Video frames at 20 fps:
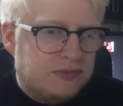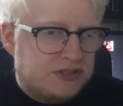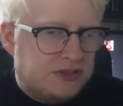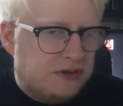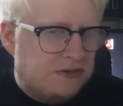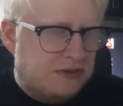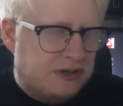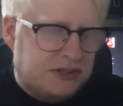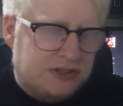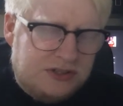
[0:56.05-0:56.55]
So I
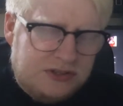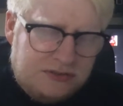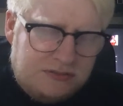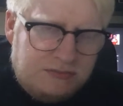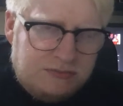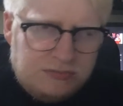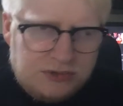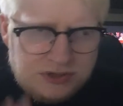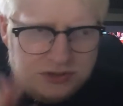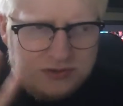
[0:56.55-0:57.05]
think
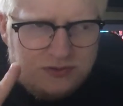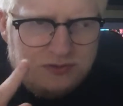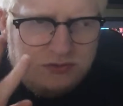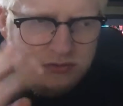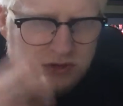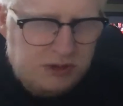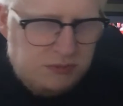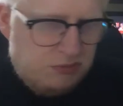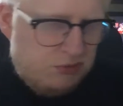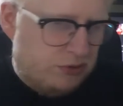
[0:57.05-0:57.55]
there's
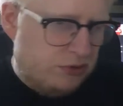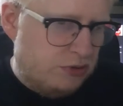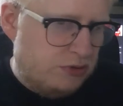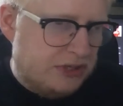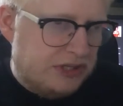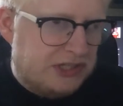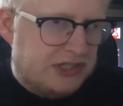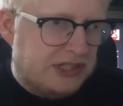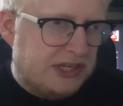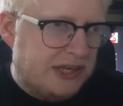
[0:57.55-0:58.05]
three
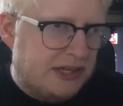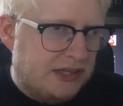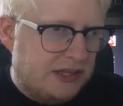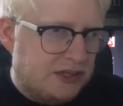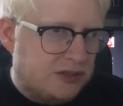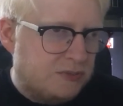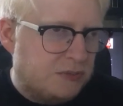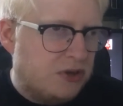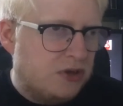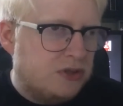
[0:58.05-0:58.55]
breweries in
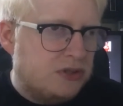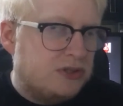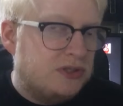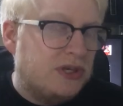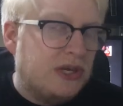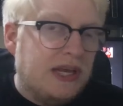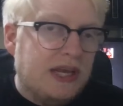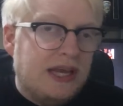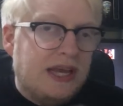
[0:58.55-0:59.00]
this box.